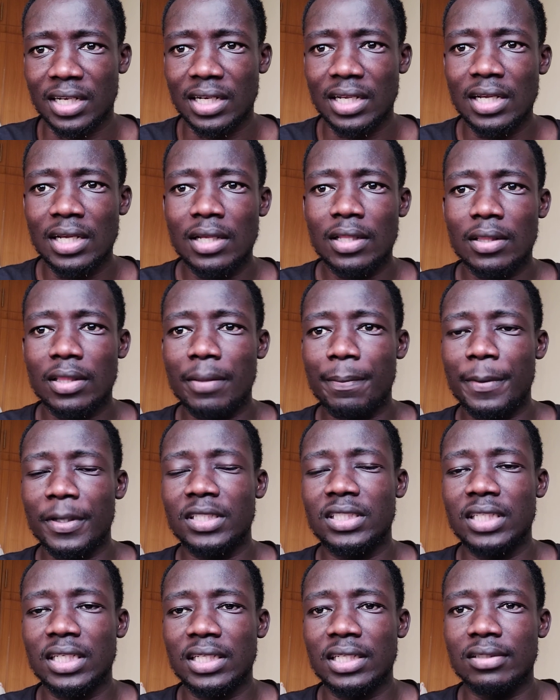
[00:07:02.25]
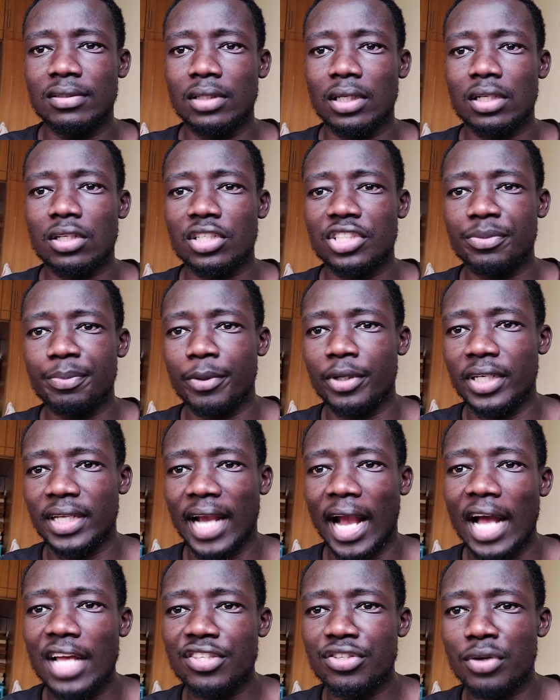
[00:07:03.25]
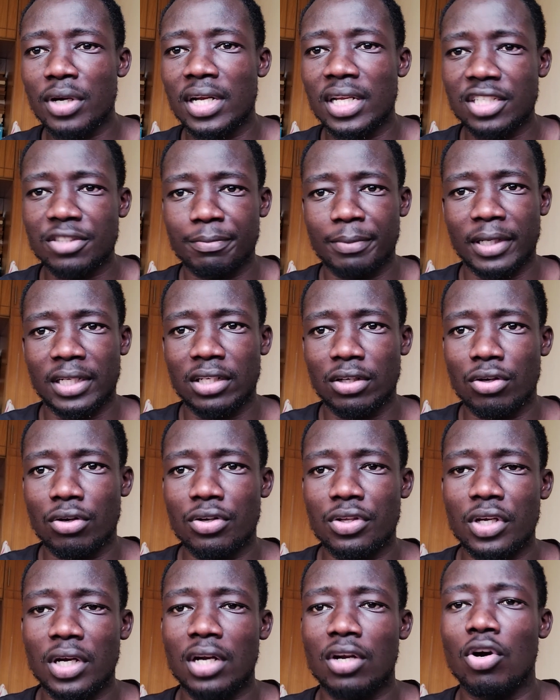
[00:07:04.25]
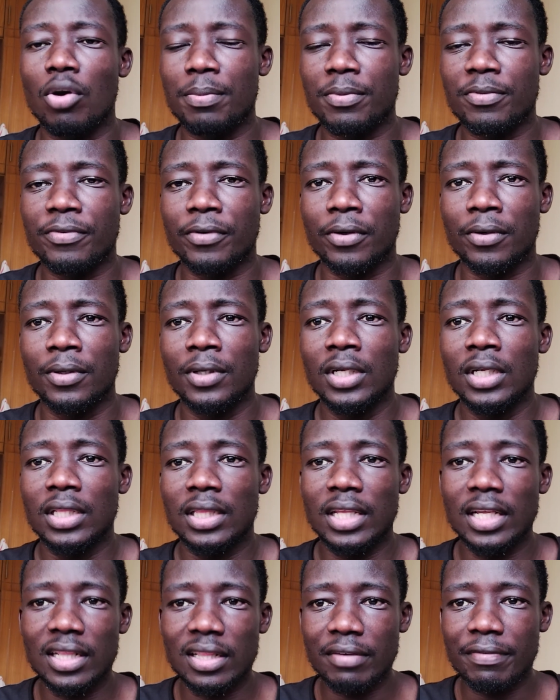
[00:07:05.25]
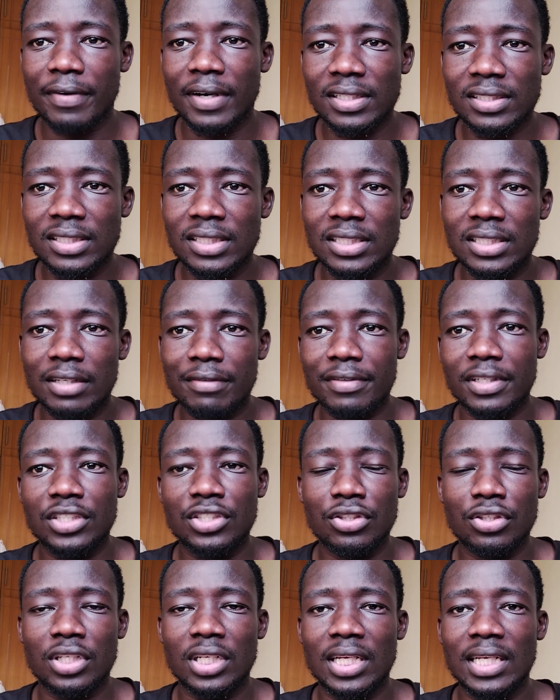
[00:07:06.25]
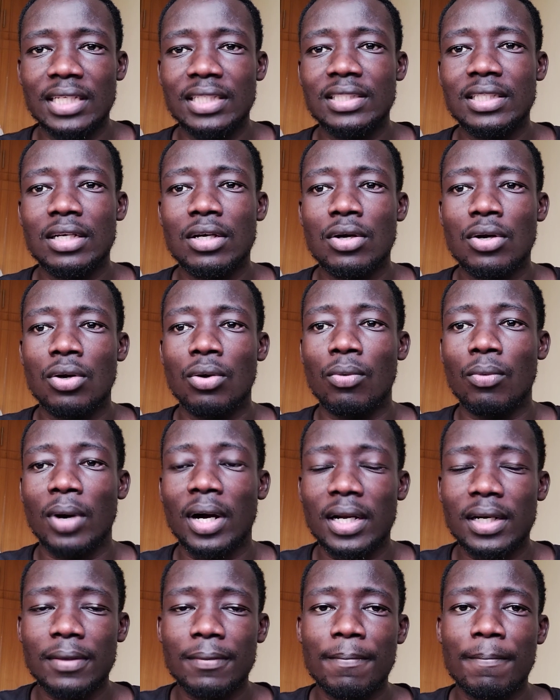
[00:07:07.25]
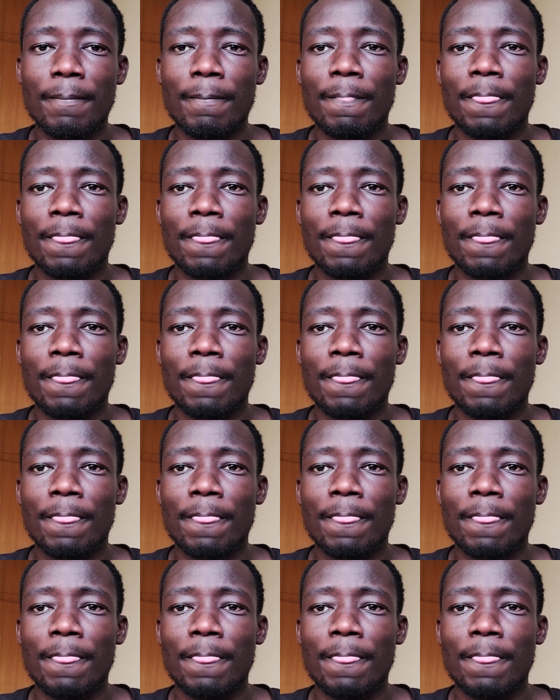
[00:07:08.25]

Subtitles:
that the patient is not responding as you had expected or you had hoped for, then the first intervention is, one,